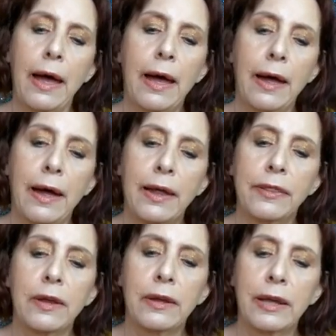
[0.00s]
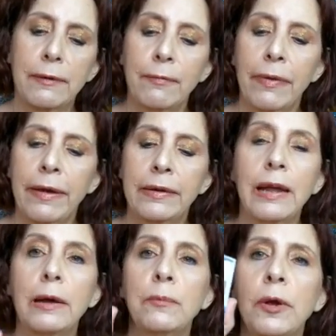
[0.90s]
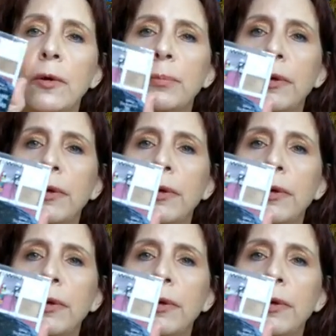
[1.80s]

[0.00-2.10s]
uh, the Nightmare